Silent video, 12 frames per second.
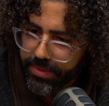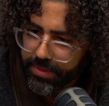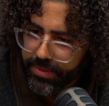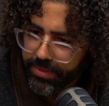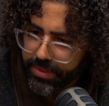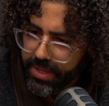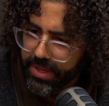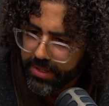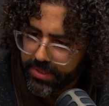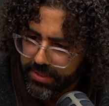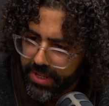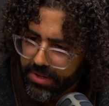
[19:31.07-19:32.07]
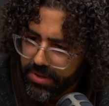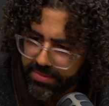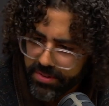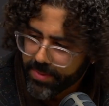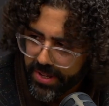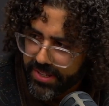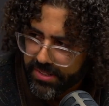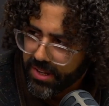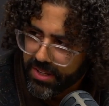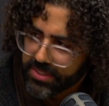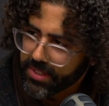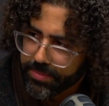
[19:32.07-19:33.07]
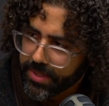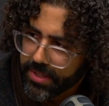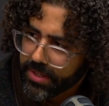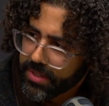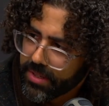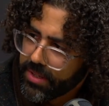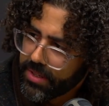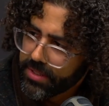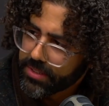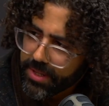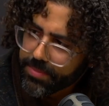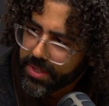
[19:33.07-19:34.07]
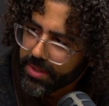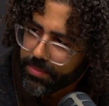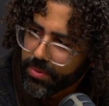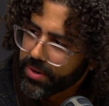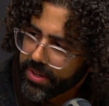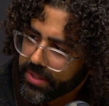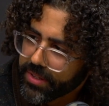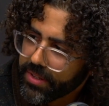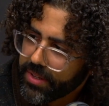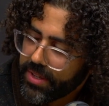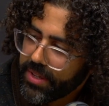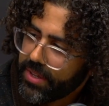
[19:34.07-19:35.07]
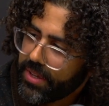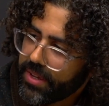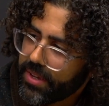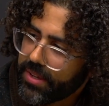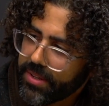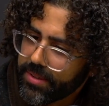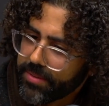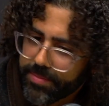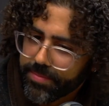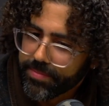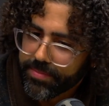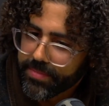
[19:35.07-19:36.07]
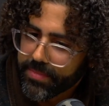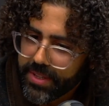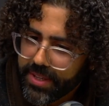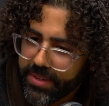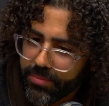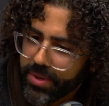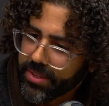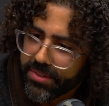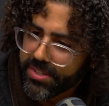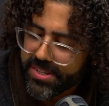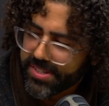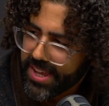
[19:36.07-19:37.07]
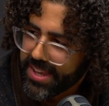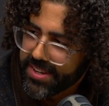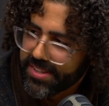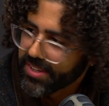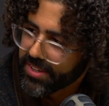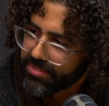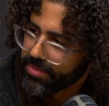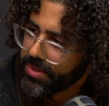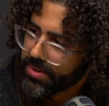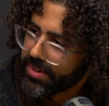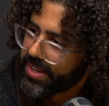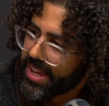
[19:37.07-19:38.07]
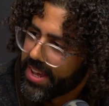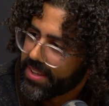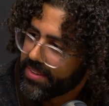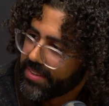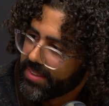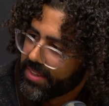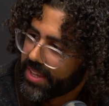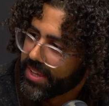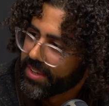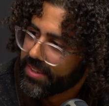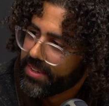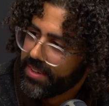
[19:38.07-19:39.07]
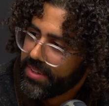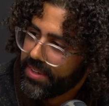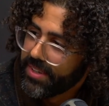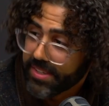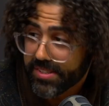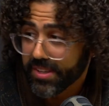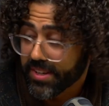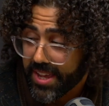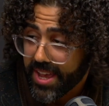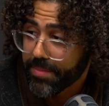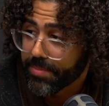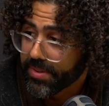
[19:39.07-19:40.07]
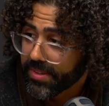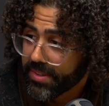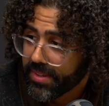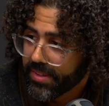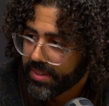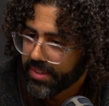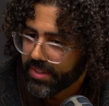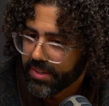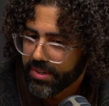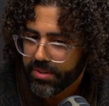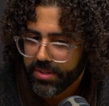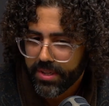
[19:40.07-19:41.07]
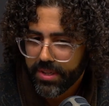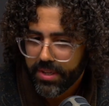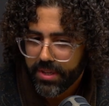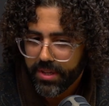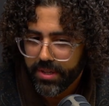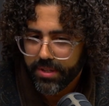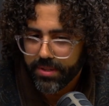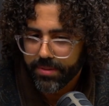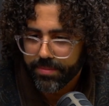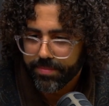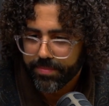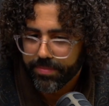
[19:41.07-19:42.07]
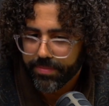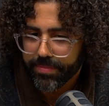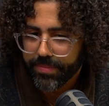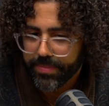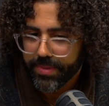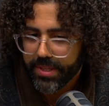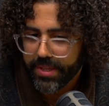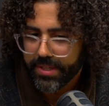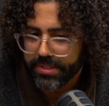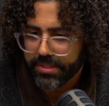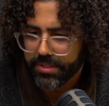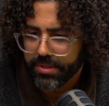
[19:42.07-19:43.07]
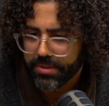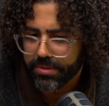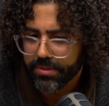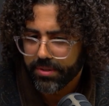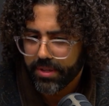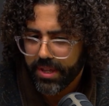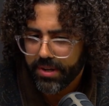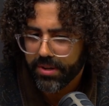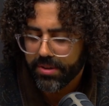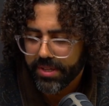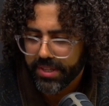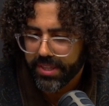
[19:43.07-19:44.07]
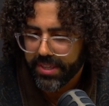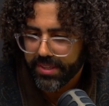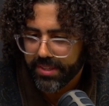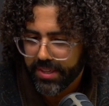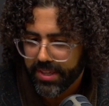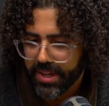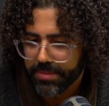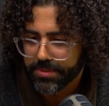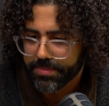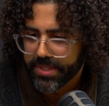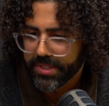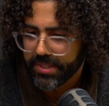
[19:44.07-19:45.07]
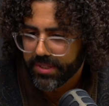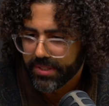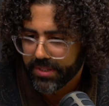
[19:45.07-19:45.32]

Yeah, because I know everybody has lost something important. And whether society took it from you or not, like it's going to happen, you know? And so I don't know, it helps me